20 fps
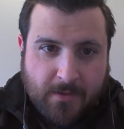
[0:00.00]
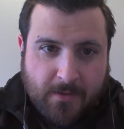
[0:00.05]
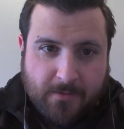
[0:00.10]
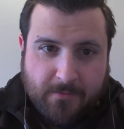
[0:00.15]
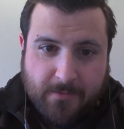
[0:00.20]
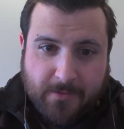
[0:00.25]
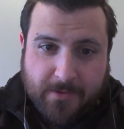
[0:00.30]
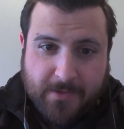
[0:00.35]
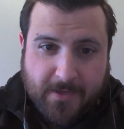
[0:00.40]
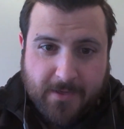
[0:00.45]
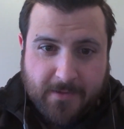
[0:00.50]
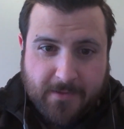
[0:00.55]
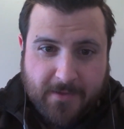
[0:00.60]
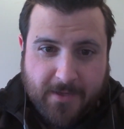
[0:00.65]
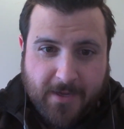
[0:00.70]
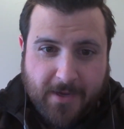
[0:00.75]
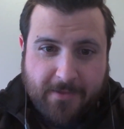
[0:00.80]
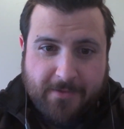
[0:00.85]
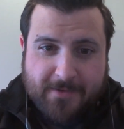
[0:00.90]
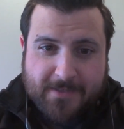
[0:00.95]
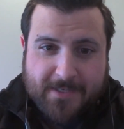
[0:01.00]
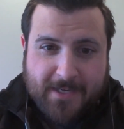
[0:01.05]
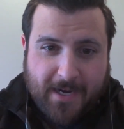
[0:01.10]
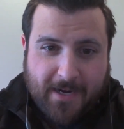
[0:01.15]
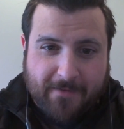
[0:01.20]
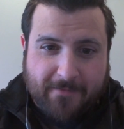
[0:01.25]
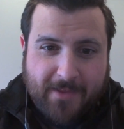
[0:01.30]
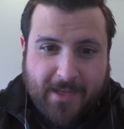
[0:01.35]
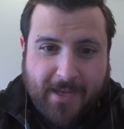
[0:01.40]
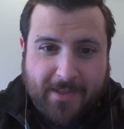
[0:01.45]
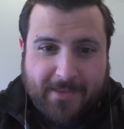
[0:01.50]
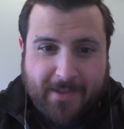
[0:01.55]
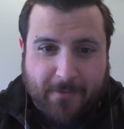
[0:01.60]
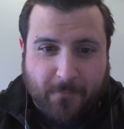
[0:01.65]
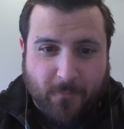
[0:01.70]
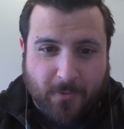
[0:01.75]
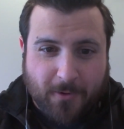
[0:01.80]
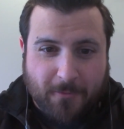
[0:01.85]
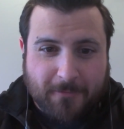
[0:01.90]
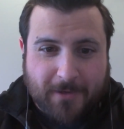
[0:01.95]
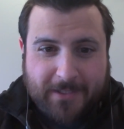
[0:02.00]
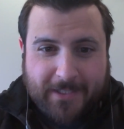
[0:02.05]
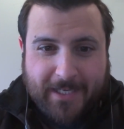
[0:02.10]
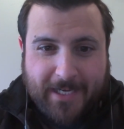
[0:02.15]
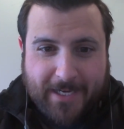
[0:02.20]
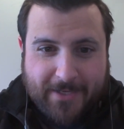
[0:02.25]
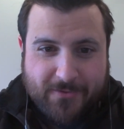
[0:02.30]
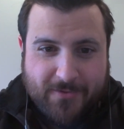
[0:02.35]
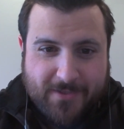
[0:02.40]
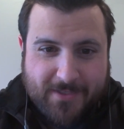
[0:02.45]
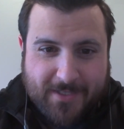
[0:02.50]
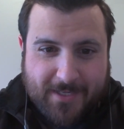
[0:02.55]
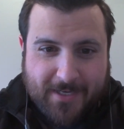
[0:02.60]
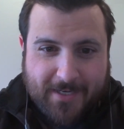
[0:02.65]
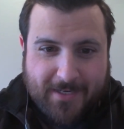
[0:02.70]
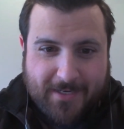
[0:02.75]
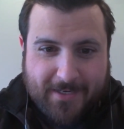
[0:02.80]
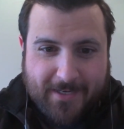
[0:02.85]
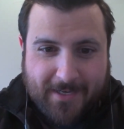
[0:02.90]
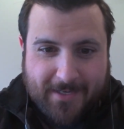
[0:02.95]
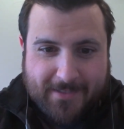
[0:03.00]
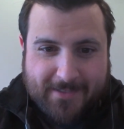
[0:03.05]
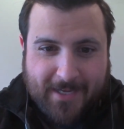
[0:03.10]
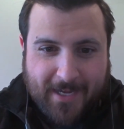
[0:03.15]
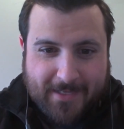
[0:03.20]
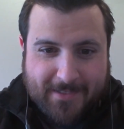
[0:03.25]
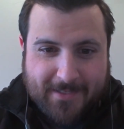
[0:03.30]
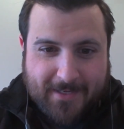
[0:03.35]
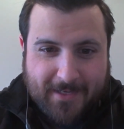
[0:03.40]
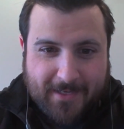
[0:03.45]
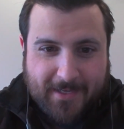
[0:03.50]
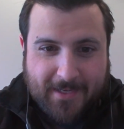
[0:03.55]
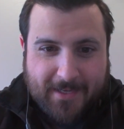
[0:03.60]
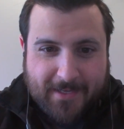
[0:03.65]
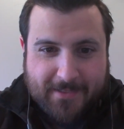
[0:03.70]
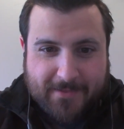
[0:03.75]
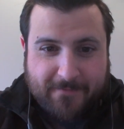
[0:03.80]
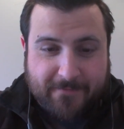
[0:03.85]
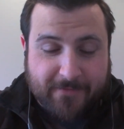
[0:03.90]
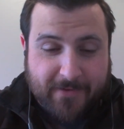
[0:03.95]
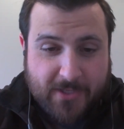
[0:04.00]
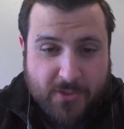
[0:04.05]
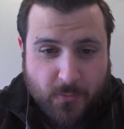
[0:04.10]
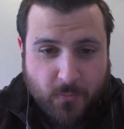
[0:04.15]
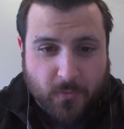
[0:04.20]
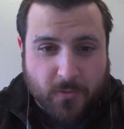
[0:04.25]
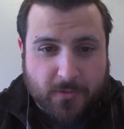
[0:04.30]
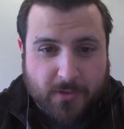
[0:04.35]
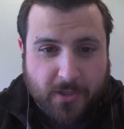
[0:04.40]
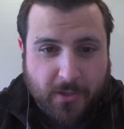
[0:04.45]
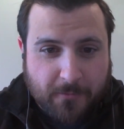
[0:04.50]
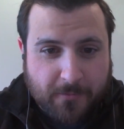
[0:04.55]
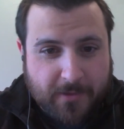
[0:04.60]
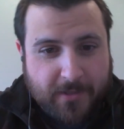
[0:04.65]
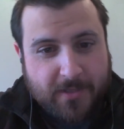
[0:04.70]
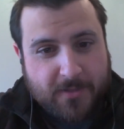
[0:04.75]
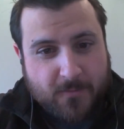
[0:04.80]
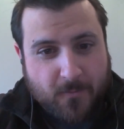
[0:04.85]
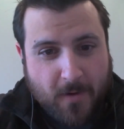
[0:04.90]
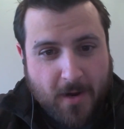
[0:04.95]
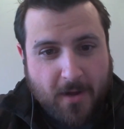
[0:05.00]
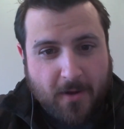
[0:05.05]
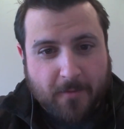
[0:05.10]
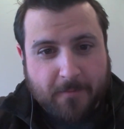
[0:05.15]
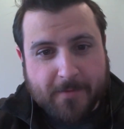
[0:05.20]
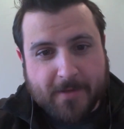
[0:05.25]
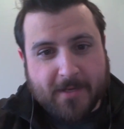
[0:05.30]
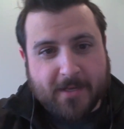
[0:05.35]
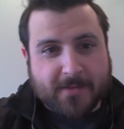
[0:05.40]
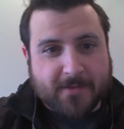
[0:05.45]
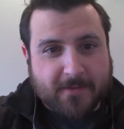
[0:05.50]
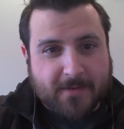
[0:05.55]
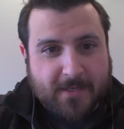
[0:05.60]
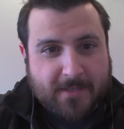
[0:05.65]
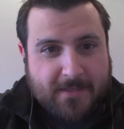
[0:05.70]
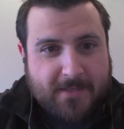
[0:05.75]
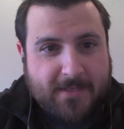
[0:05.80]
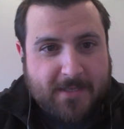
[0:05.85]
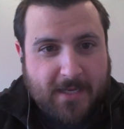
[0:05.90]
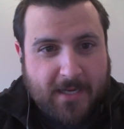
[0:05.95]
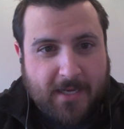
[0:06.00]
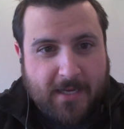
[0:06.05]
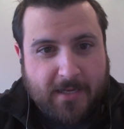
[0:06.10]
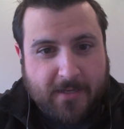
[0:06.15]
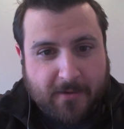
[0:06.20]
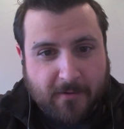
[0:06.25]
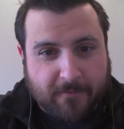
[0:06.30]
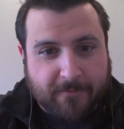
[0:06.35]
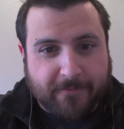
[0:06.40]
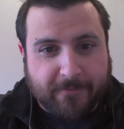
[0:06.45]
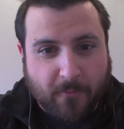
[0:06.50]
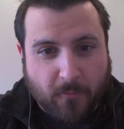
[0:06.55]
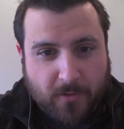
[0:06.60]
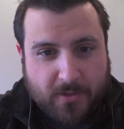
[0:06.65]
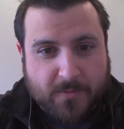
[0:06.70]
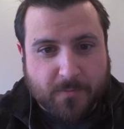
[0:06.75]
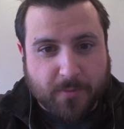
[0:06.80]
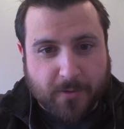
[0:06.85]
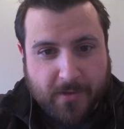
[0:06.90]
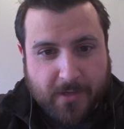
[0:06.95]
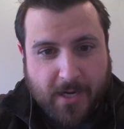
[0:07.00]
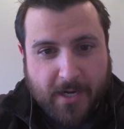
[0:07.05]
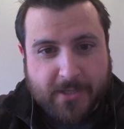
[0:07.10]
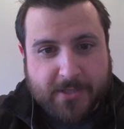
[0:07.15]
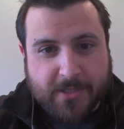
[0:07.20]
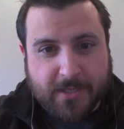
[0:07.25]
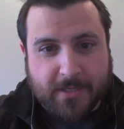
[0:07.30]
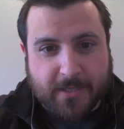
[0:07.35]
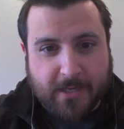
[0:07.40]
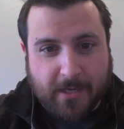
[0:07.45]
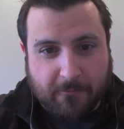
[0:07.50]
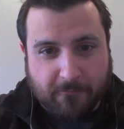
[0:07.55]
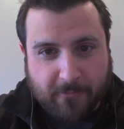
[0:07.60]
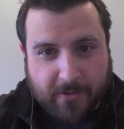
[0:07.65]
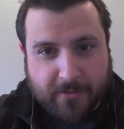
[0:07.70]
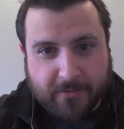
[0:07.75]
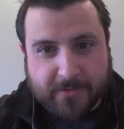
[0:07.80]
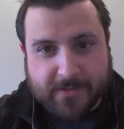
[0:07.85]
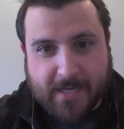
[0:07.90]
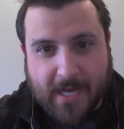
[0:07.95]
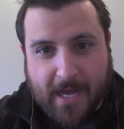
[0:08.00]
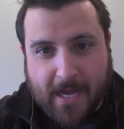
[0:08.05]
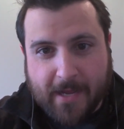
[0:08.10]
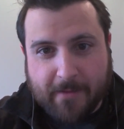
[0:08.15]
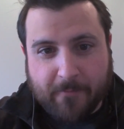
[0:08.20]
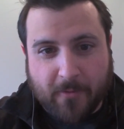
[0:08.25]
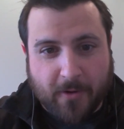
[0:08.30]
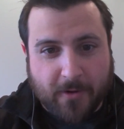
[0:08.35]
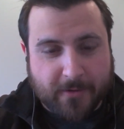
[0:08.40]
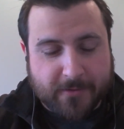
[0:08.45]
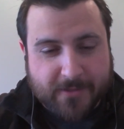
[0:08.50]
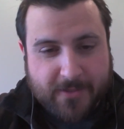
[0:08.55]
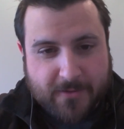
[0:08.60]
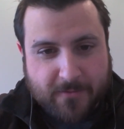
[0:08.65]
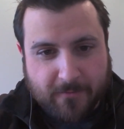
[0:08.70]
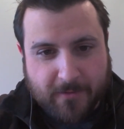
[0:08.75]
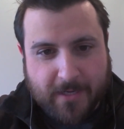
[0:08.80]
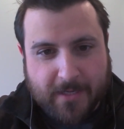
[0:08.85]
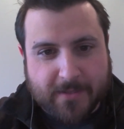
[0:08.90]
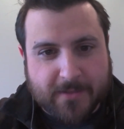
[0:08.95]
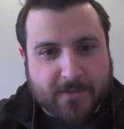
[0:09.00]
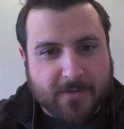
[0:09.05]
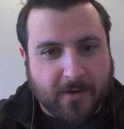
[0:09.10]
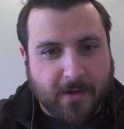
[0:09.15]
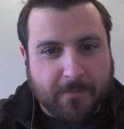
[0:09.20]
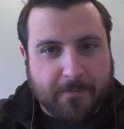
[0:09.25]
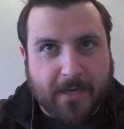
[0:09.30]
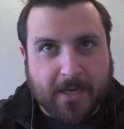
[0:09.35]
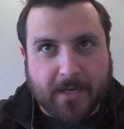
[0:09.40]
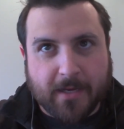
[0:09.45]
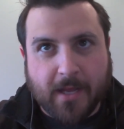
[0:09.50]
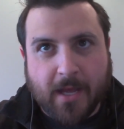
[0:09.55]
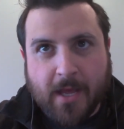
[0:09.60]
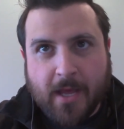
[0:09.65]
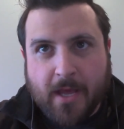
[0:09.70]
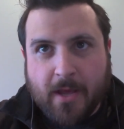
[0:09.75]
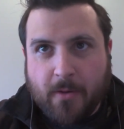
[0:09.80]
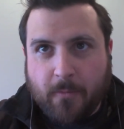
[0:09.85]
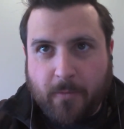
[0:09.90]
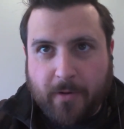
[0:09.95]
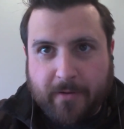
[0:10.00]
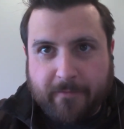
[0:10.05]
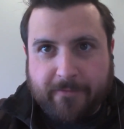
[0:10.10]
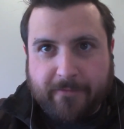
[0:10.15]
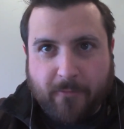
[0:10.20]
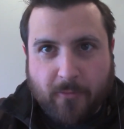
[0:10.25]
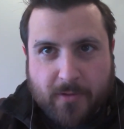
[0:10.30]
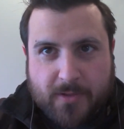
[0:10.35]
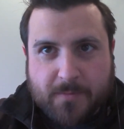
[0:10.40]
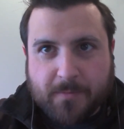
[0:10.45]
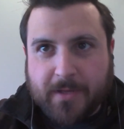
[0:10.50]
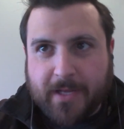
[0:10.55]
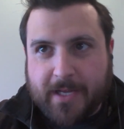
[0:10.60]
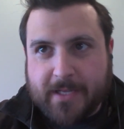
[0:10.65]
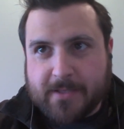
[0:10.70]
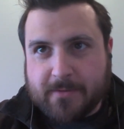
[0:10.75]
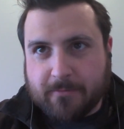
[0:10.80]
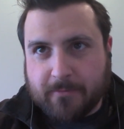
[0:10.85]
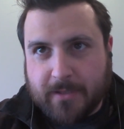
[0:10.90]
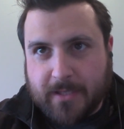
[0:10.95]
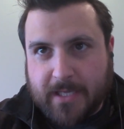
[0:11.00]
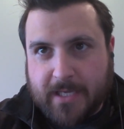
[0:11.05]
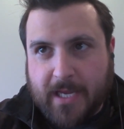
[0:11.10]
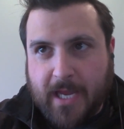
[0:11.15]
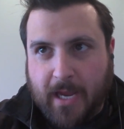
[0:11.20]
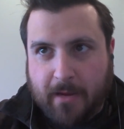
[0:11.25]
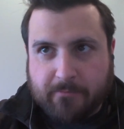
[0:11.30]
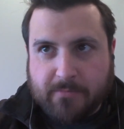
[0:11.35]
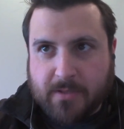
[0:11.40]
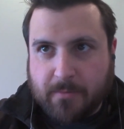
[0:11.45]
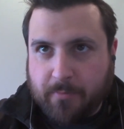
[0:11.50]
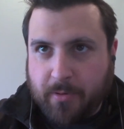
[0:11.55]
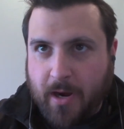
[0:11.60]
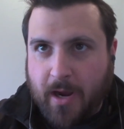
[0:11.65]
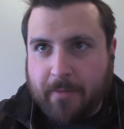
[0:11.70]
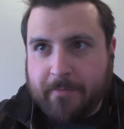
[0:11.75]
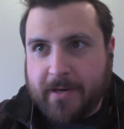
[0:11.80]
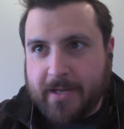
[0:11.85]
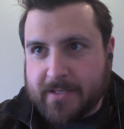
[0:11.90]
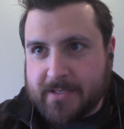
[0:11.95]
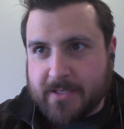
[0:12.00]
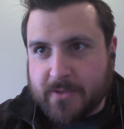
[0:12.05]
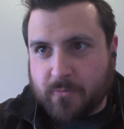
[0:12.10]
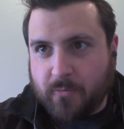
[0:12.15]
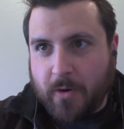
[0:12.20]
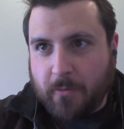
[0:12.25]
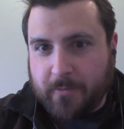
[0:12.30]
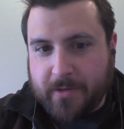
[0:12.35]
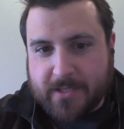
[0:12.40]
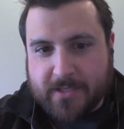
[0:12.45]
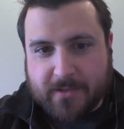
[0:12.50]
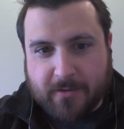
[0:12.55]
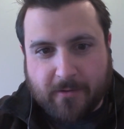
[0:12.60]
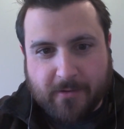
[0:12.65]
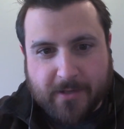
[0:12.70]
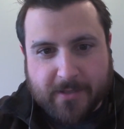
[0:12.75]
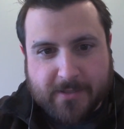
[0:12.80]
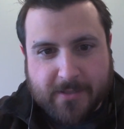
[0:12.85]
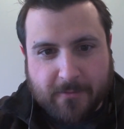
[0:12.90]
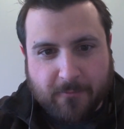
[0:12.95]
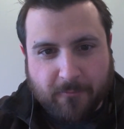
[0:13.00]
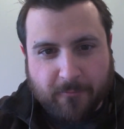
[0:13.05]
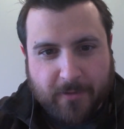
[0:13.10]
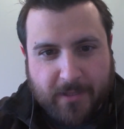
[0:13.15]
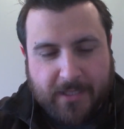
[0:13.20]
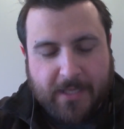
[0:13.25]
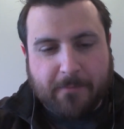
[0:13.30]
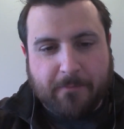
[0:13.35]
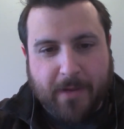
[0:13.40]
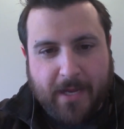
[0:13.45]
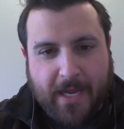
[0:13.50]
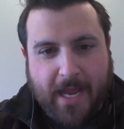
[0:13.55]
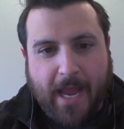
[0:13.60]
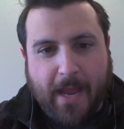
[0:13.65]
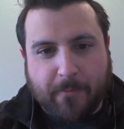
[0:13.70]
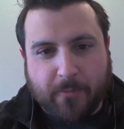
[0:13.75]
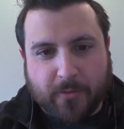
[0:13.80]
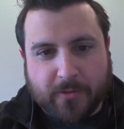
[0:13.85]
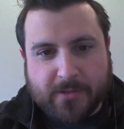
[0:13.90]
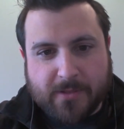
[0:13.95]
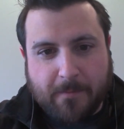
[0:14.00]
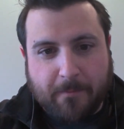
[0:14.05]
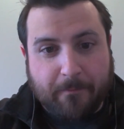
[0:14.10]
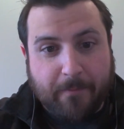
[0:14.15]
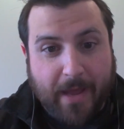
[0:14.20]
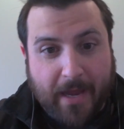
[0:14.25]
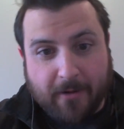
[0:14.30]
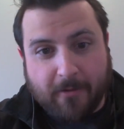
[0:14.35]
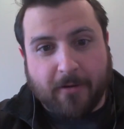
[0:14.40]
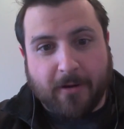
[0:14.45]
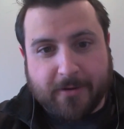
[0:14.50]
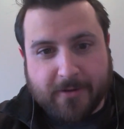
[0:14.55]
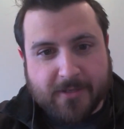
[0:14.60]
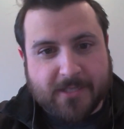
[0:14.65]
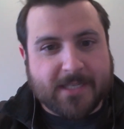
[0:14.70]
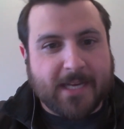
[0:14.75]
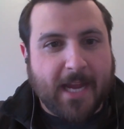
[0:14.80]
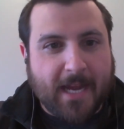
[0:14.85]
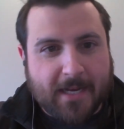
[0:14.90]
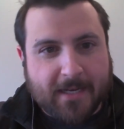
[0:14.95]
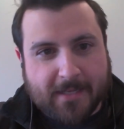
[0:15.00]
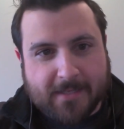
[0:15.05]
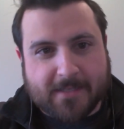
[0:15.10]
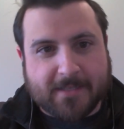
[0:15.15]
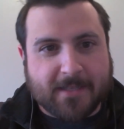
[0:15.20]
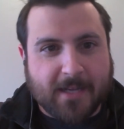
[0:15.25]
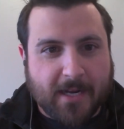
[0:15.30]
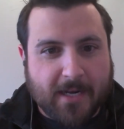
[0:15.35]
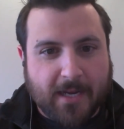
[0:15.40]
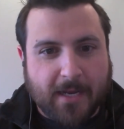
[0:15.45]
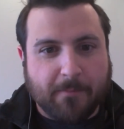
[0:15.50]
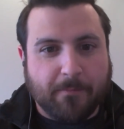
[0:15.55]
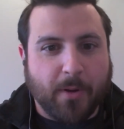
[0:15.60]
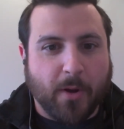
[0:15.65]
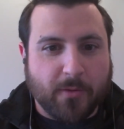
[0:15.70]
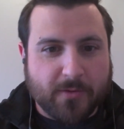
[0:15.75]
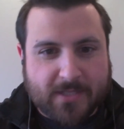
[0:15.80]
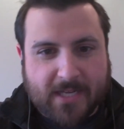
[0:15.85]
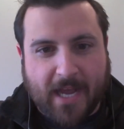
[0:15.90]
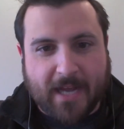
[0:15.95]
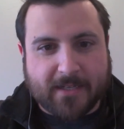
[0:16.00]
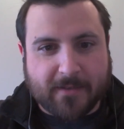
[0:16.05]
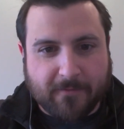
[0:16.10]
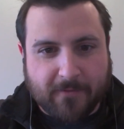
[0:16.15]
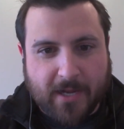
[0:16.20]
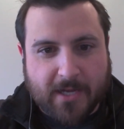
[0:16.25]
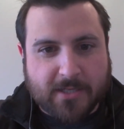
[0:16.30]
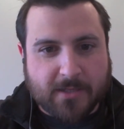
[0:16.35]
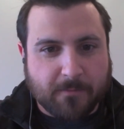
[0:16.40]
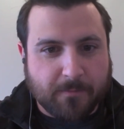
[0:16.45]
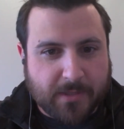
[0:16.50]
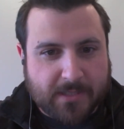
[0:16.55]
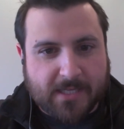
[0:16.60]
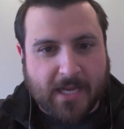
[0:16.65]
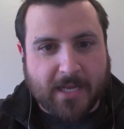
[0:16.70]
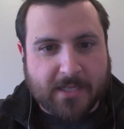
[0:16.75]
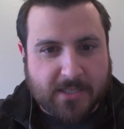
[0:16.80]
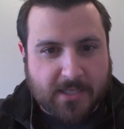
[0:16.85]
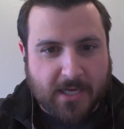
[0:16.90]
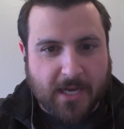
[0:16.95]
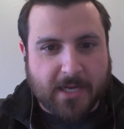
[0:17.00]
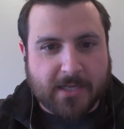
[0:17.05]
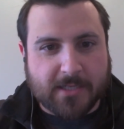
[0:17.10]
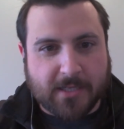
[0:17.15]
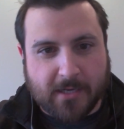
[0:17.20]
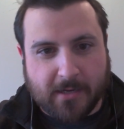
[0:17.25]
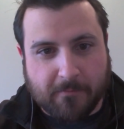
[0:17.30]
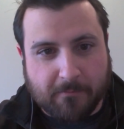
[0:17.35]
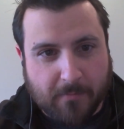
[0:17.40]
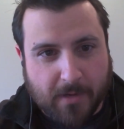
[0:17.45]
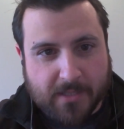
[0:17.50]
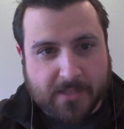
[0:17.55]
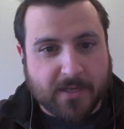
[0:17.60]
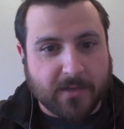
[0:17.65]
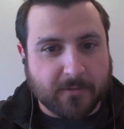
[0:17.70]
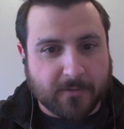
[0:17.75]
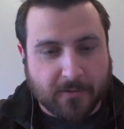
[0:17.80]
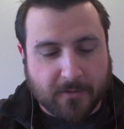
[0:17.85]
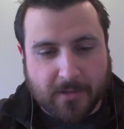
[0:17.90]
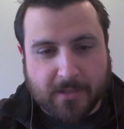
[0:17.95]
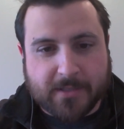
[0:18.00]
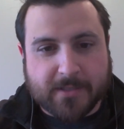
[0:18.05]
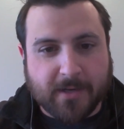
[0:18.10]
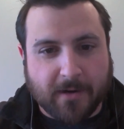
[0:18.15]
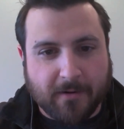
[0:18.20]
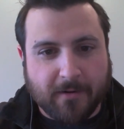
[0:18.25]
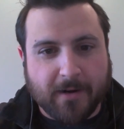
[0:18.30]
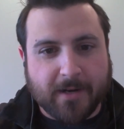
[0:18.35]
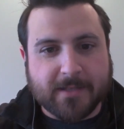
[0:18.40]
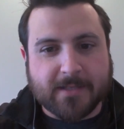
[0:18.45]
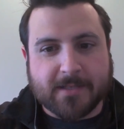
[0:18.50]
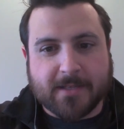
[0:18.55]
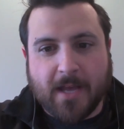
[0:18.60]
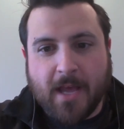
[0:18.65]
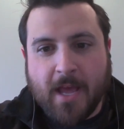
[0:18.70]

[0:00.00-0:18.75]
Well, the other side of that we're really interested in testing is visual cueing as well, because you can see your force production in real time on the screen. So I mean, when force plates really came to prominence is when we started to really be able to better understand and study post activation potentiation and muscular endurance.